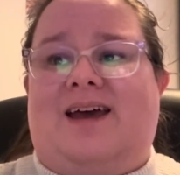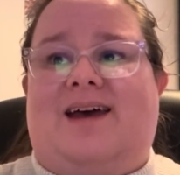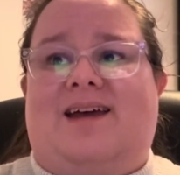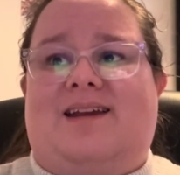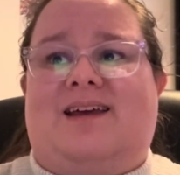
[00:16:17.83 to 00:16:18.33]

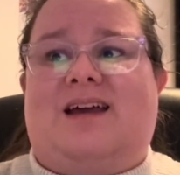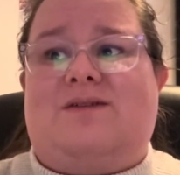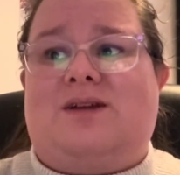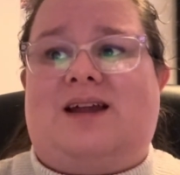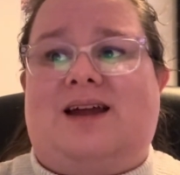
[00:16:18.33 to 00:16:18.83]
And
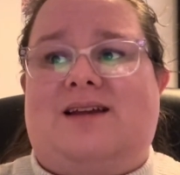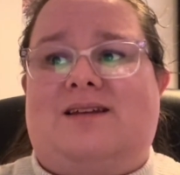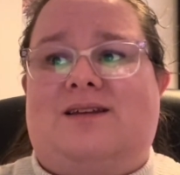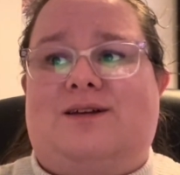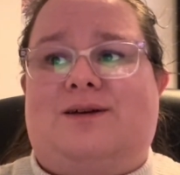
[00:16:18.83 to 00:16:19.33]
if you'd like
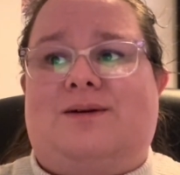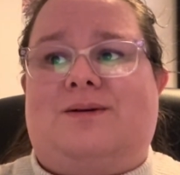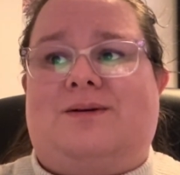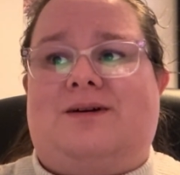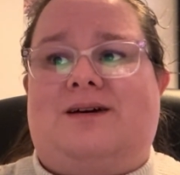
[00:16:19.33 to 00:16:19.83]

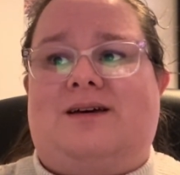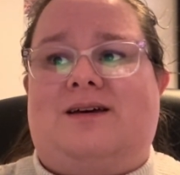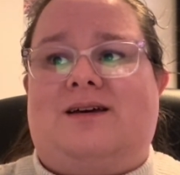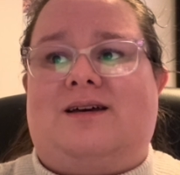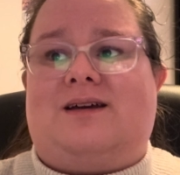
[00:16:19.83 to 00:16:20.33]
to
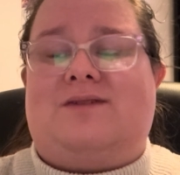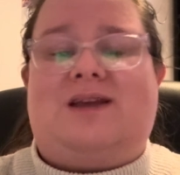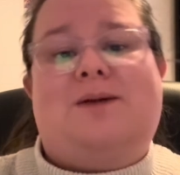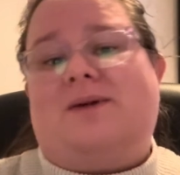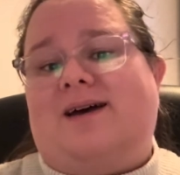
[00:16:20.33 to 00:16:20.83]
kind of
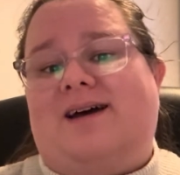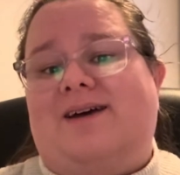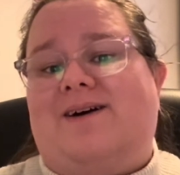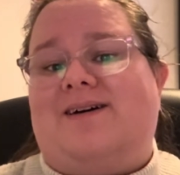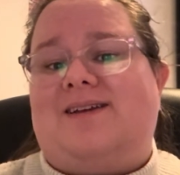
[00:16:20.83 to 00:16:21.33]
keep an
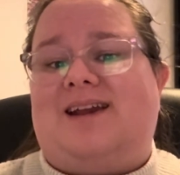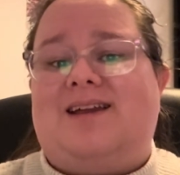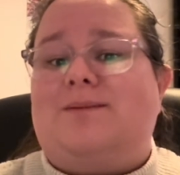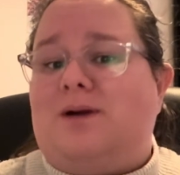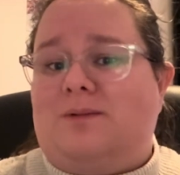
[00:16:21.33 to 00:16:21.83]
eye on
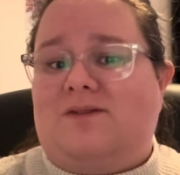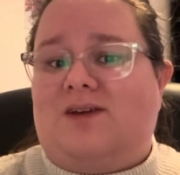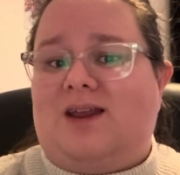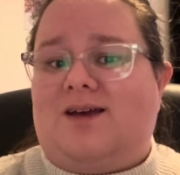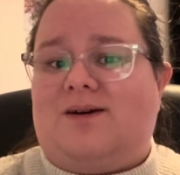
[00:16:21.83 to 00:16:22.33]
any upcoming
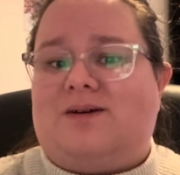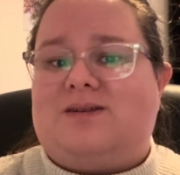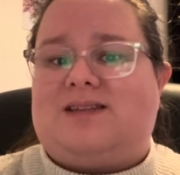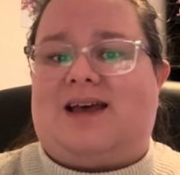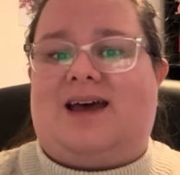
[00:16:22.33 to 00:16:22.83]

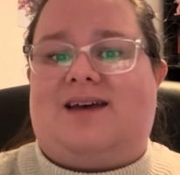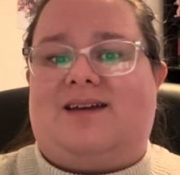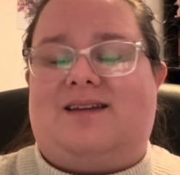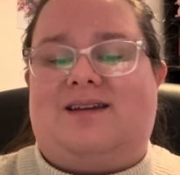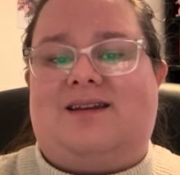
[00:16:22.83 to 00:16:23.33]
videos
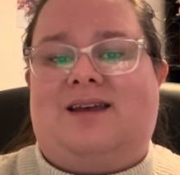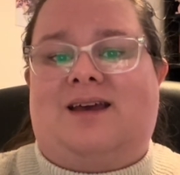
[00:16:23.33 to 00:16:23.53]
and